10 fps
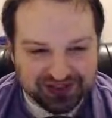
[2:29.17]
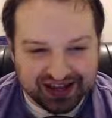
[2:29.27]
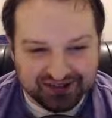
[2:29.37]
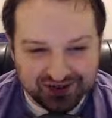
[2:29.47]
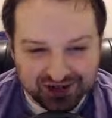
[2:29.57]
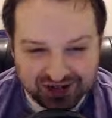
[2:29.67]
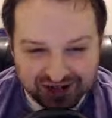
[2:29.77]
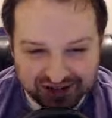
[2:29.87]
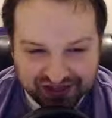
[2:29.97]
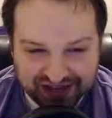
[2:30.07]
they have
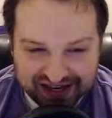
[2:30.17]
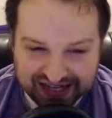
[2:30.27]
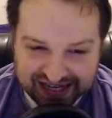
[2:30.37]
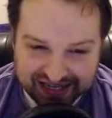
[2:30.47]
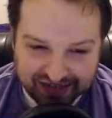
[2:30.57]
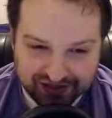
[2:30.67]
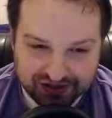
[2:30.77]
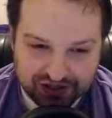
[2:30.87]
cloth and light leather.